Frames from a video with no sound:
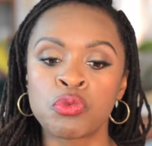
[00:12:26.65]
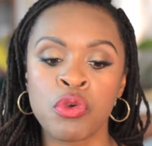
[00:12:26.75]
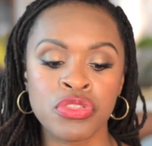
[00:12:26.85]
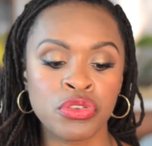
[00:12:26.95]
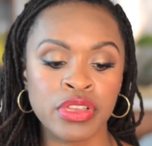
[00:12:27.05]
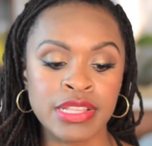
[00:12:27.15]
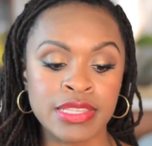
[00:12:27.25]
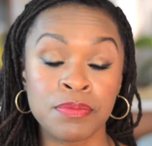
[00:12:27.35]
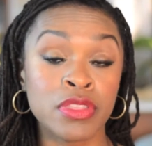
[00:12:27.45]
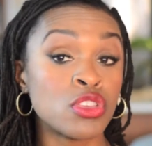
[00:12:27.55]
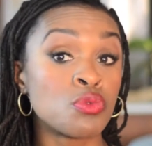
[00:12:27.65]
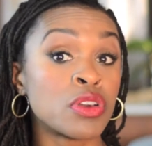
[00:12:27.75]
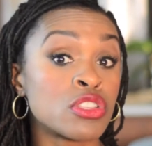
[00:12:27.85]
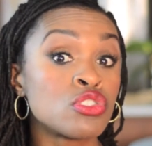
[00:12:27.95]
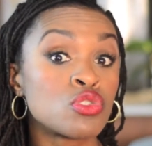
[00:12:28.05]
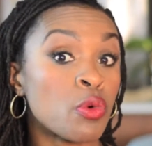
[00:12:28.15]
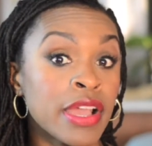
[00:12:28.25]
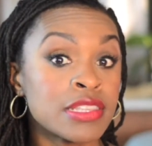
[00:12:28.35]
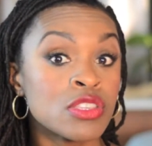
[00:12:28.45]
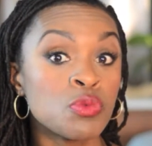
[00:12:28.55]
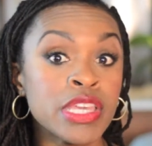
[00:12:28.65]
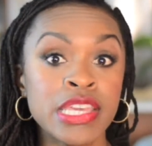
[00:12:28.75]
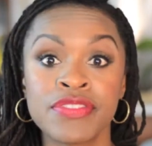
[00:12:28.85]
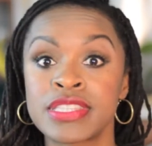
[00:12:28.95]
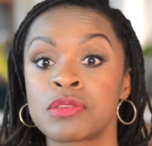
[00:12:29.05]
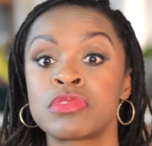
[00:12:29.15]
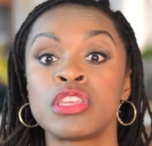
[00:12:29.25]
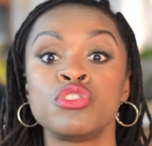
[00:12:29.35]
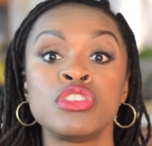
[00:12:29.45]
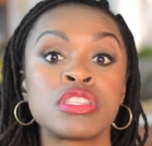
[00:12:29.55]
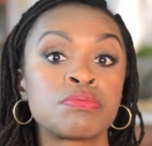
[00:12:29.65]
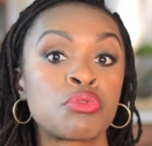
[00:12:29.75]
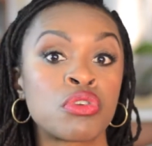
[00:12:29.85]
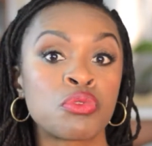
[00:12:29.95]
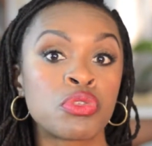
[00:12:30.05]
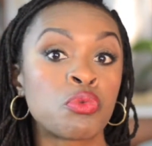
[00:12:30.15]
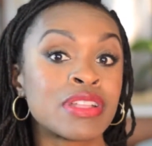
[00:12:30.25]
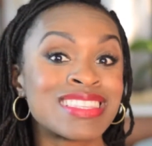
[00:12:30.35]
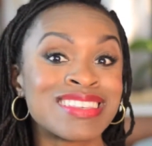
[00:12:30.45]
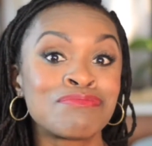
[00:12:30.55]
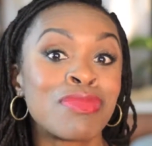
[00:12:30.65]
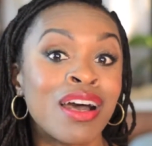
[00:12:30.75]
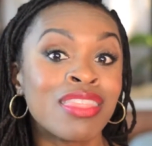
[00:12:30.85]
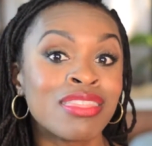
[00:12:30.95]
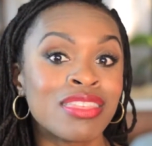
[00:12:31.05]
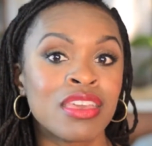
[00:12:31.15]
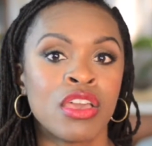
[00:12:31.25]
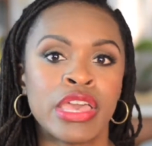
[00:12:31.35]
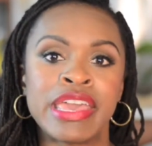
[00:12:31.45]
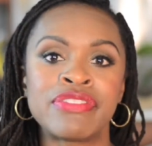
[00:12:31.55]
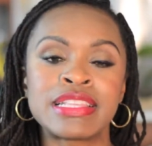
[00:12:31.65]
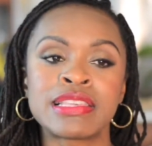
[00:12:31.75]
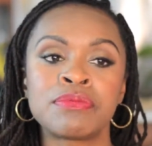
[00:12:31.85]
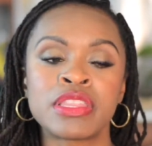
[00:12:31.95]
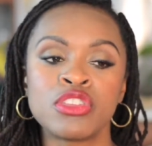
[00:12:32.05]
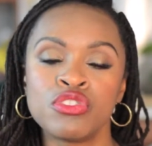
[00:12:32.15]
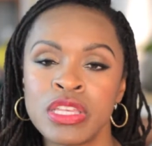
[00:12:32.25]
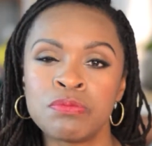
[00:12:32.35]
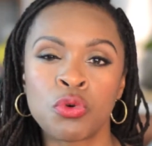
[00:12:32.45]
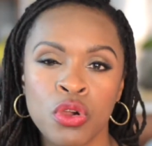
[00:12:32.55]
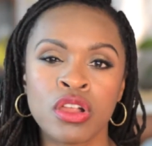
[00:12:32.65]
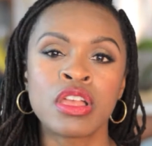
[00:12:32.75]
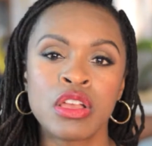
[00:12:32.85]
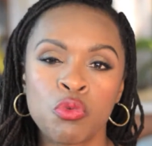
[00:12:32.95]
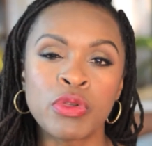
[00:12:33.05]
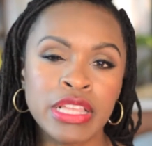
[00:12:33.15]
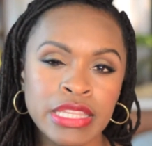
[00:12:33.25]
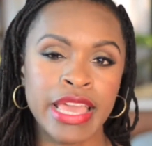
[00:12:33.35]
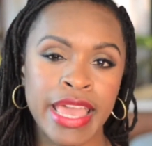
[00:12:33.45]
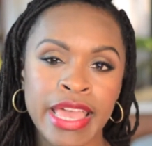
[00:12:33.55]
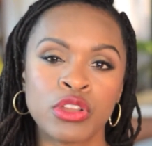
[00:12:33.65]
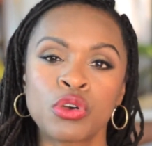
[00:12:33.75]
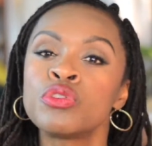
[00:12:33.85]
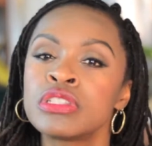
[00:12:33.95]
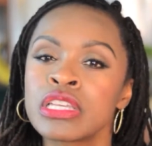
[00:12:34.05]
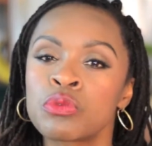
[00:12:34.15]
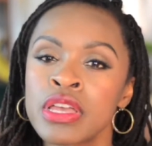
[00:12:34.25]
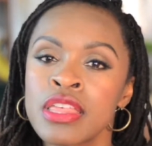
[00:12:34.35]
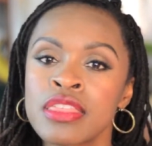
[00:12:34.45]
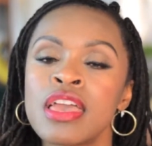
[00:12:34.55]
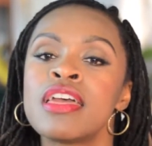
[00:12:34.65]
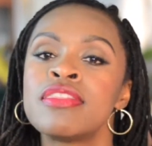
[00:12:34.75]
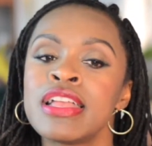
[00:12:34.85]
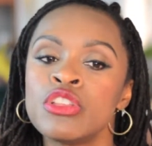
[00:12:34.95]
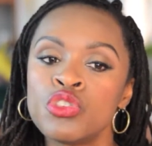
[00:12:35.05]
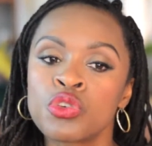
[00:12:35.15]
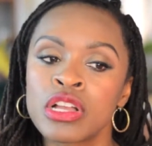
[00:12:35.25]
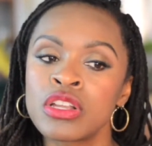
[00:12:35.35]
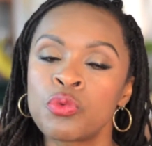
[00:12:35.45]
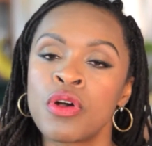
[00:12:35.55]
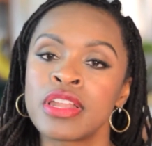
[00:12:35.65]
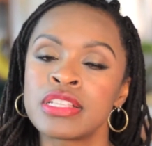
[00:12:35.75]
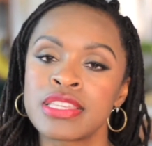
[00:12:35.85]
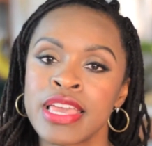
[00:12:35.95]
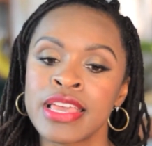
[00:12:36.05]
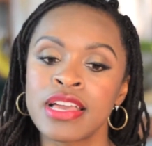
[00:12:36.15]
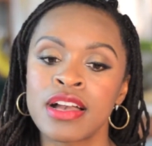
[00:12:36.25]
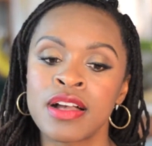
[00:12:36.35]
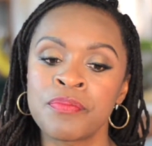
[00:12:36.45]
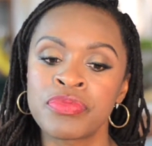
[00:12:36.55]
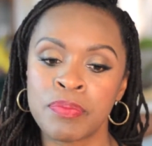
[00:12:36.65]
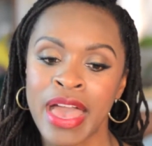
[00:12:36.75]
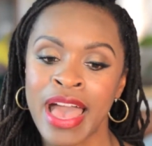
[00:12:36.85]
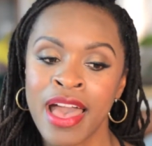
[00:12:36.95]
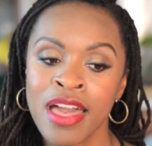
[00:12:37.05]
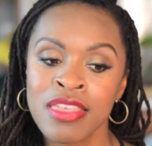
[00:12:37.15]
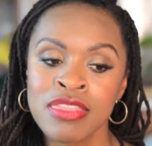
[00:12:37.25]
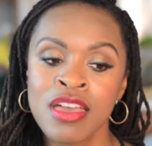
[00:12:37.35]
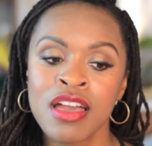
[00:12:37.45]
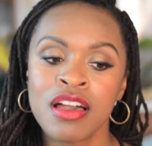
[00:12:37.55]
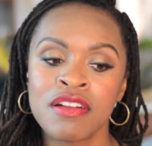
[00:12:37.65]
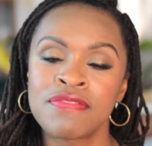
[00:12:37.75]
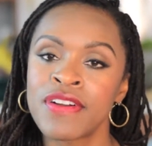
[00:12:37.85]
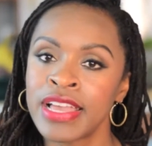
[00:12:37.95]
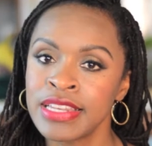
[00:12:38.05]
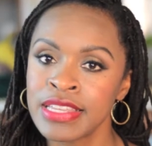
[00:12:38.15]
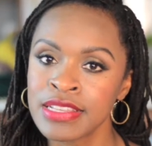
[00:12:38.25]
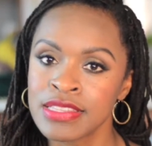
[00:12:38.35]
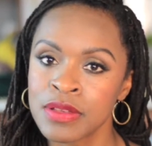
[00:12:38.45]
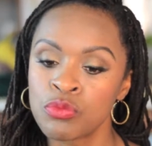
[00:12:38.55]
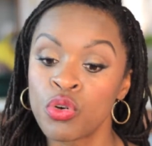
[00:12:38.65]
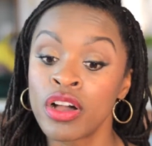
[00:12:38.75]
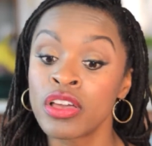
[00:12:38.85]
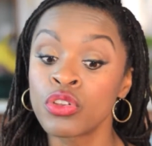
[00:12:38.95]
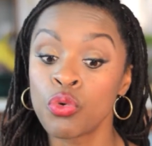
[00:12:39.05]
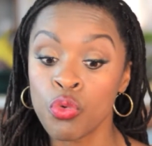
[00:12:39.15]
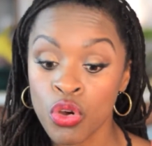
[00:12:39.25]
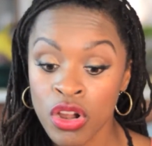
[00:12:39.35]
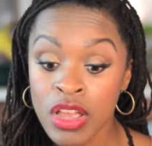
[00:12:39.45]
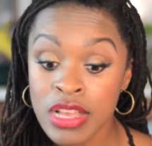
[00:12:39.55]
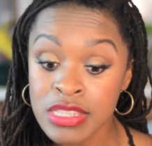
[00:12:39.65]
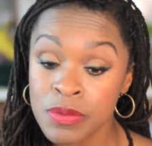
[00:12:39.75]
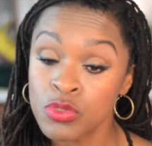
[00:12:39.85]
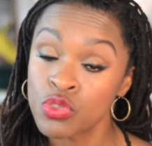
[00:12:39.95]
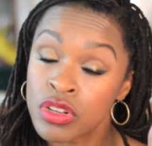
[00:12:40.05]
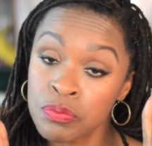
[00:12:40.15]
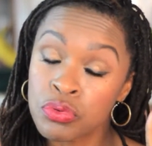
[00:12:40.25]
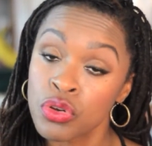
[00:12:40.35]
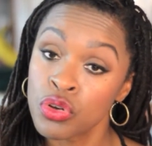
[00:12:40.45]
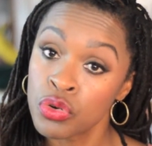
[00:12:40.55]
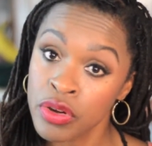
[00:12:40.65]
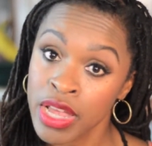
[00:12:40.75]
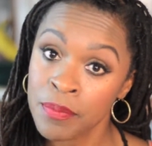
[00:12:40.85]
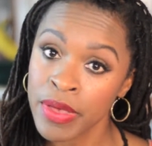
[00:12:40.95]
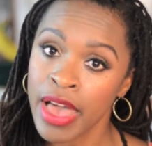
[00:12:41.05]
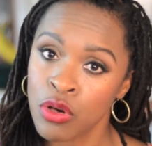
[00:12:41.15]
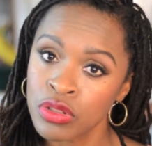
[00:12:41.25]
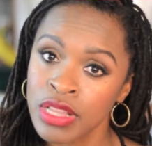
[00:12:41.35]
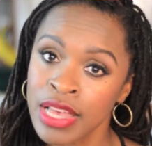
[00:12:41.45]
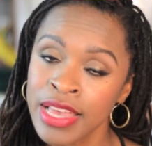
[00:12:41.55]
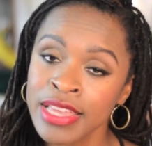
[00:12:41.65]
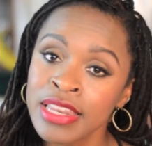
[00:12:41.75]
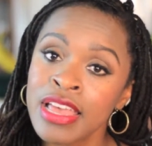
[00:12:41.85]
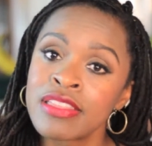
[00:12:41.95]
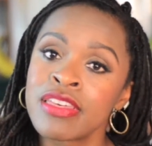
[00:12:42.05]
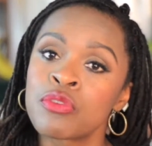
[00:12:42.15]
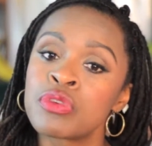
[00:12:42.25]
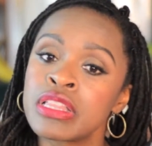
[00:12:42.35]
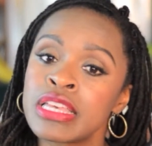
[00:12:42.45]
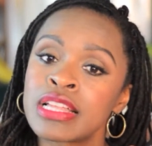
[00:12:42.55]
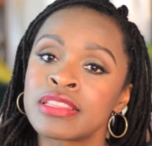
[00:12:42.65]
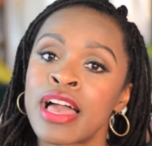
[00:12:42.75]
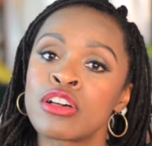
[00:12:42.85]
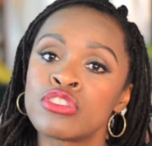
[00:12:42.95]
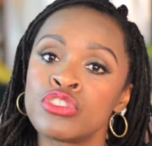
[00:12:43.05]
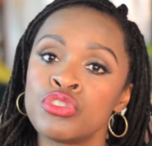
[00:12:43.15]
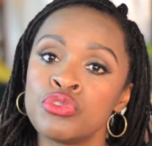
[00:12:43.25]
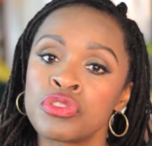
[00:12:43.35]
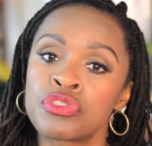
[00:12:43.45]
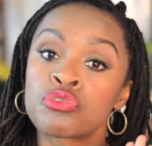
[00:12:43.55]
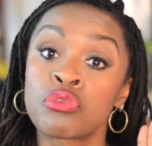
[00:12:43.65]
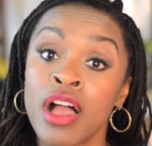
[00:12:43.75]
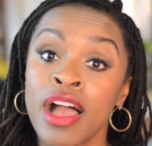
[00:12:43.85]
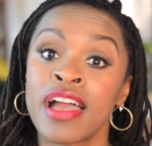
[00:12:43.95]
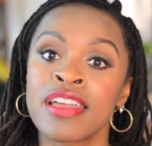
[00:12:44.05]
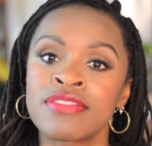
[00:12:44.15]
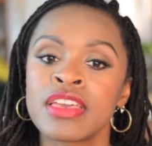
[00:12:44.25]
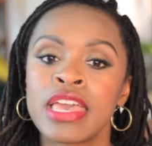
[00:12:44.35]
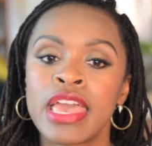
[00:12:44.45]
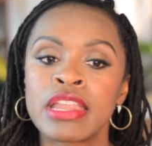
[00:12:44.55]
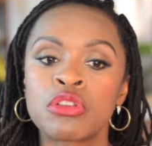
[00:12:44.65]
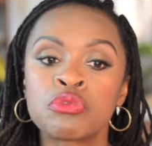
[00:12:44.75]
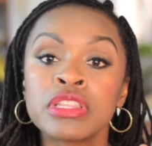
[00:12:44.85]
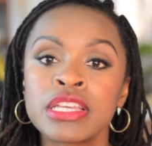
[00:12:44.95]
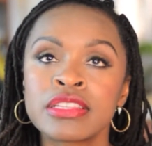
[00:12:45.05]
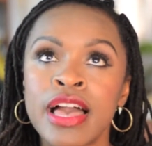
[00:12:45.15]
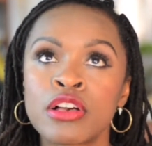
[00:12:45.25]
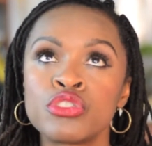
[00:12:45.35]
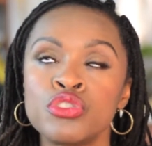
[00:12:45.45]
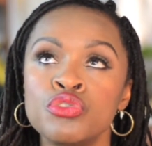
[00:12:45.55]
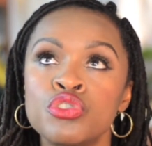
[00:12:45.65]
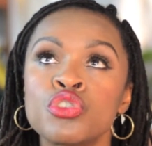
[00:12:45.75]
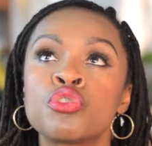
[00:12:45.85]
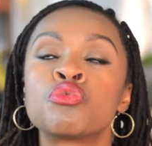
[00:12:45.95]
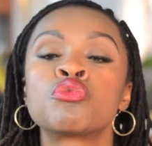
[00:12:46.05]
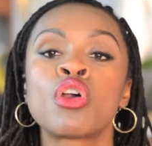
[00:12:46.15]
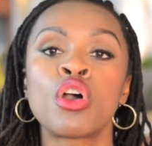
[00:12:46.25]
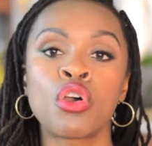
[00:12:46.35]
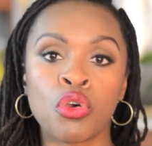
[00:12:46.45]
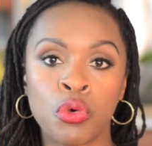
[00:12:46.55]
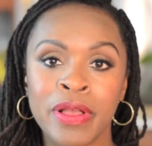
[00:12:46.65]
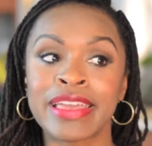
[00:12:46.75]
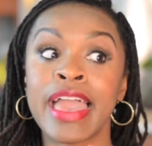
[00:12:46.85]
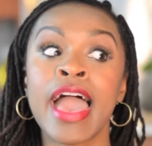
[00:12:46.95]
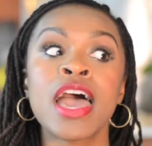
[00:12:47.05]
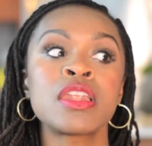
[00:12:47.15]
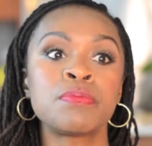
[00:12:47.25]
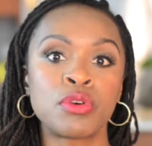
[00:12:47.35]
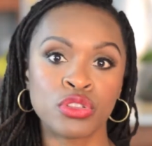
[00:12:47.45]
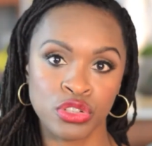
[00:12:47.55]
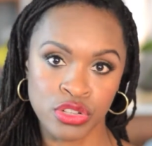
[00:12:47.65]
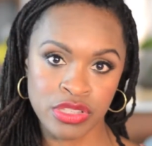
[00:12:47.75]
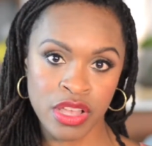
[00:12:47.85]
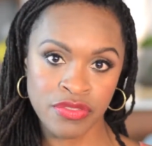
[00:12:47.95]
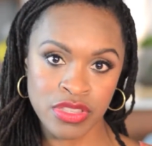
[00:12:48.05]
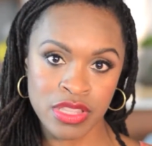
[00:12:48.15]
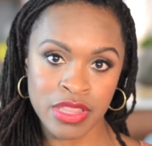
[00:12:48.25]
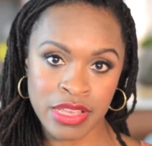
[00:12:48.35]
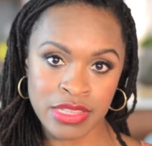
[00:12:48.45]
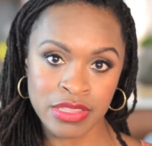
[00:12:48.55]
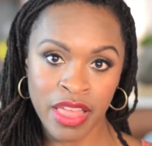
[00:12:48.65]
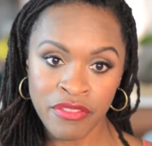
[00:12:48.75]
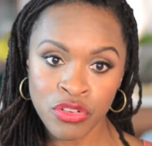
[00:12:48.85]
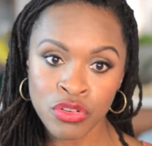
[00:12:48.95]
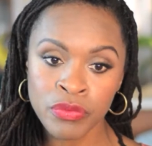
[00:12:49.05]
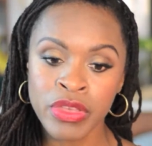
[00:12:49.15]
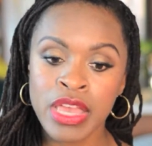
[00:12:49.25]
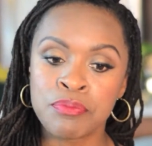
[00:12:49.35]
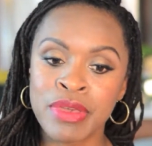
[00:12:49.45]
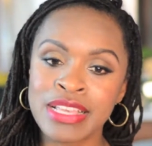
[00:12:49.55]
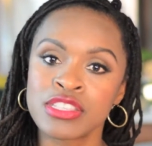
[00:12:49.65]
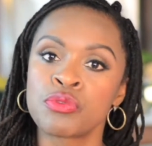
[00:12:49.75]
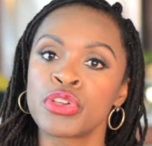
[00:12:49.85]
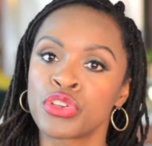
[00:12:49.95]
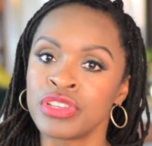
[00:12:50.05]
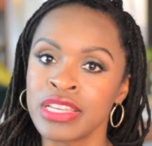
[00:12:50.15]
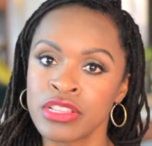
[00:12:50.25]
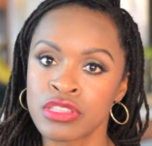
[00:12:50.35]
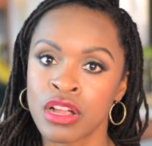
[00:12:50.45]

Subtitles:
Whether it's something that you want to do twice a week, if it's something that you need support with once a month, if it's something that you need more weekly hand-holding with, then you're going to want to take the path of finding someone or some sort of program outline that really allows you to thrive and really allows you to grow and catapult yourself to the next level based on what your needs